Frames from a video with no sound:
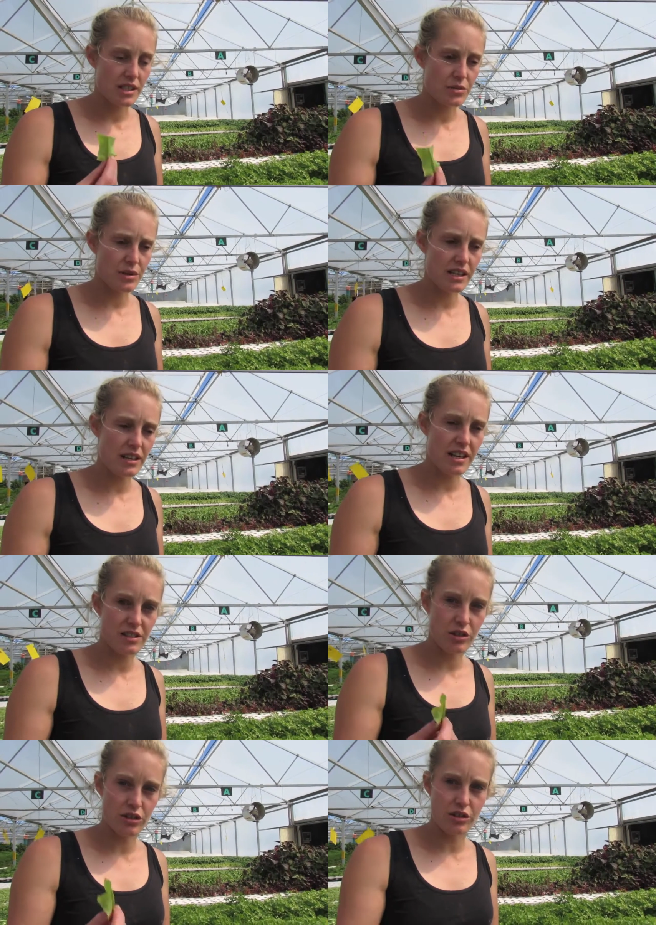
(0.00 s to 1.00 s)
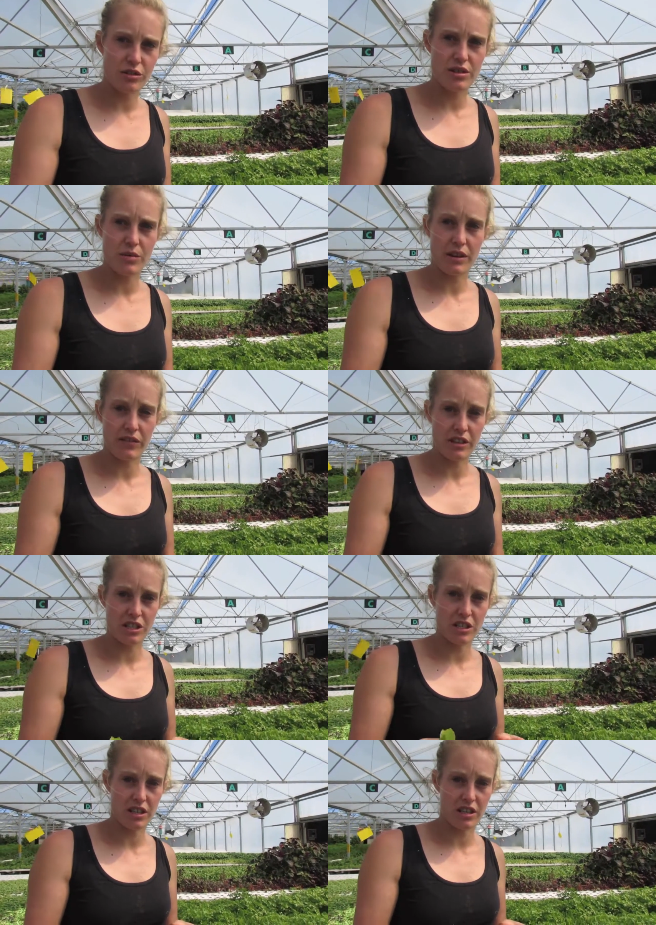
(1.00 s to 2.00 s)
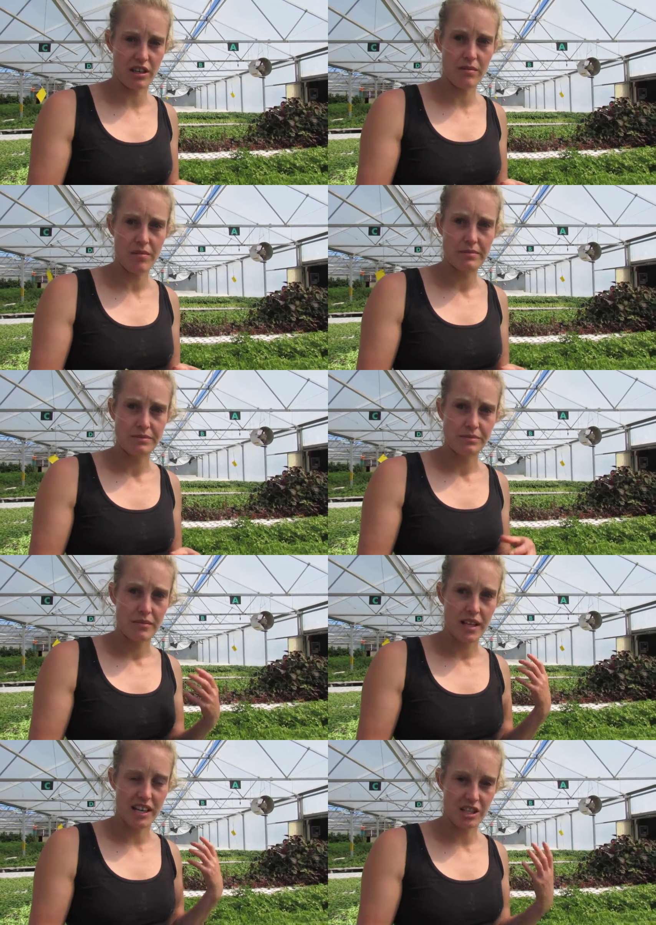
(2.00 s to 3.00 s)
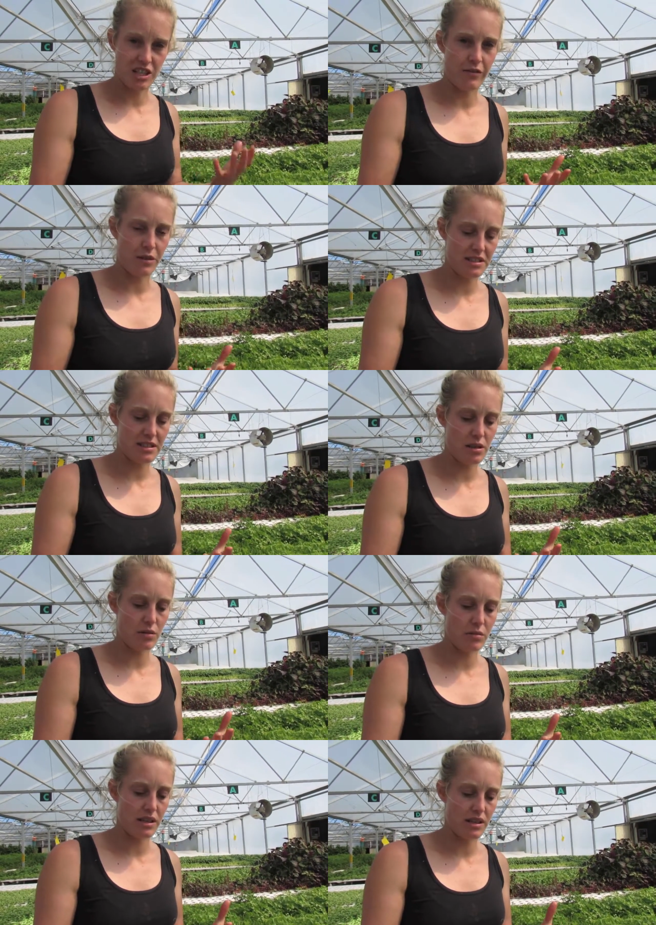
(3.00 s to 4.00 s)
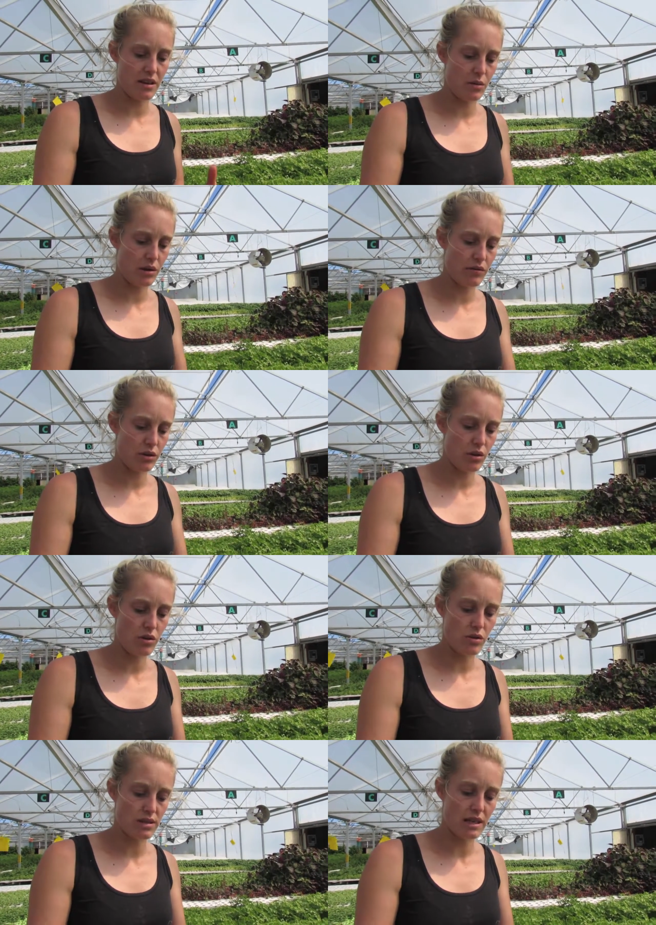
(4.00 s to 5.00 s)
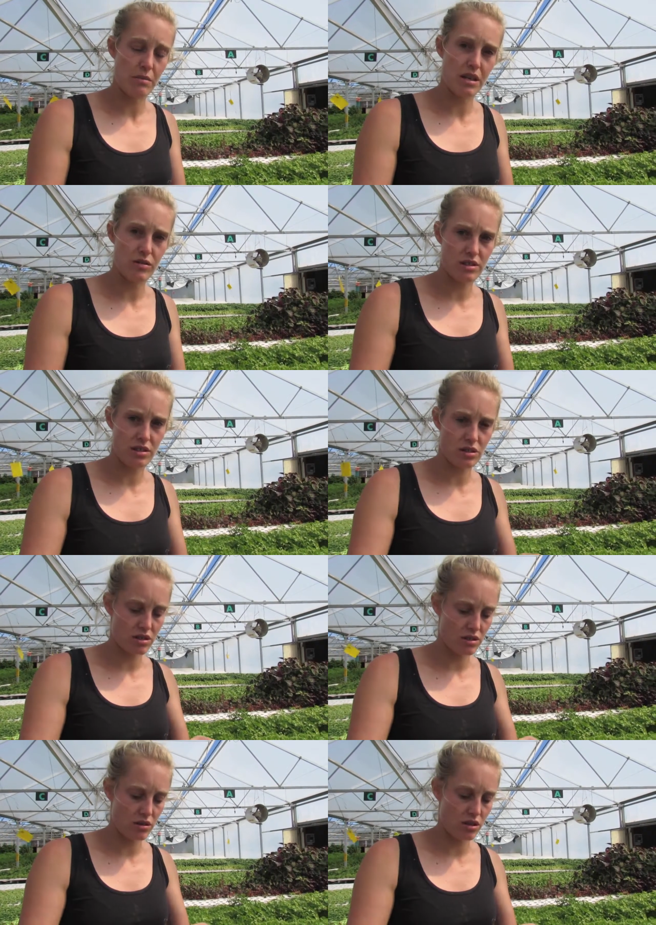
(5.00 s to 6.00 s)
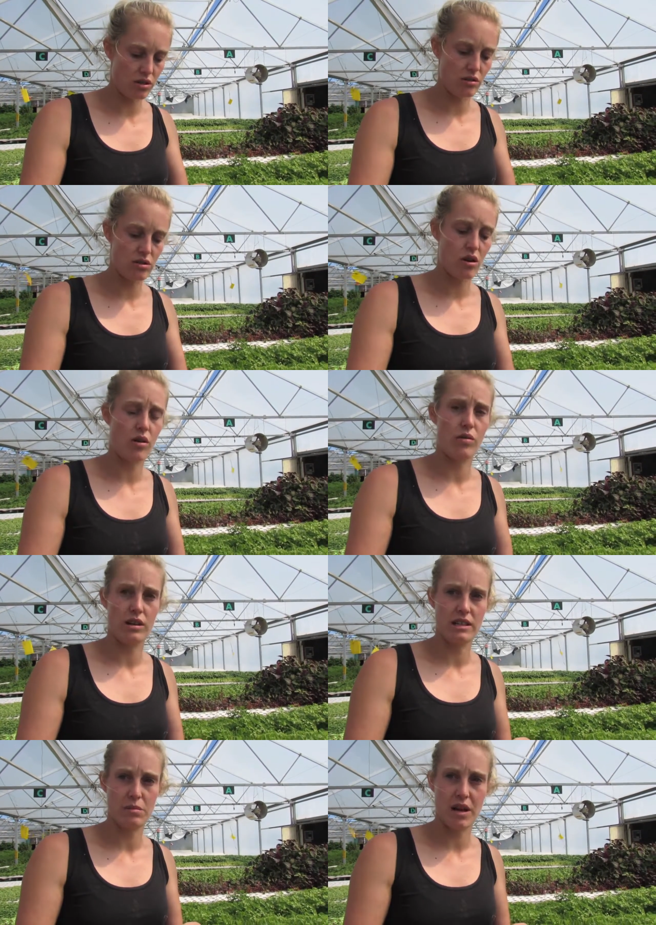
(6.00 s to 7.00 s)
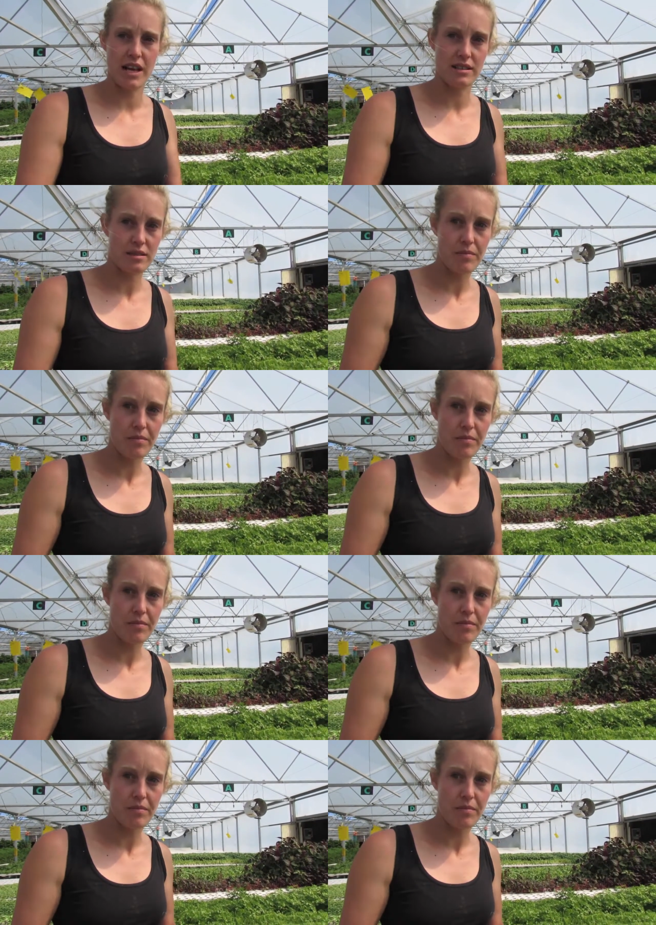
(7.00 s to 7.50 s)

It's really nice, you can use it with fish and chicken. And a chef once told me that wherever you use lemon or citrus, you can use sorrel in its place.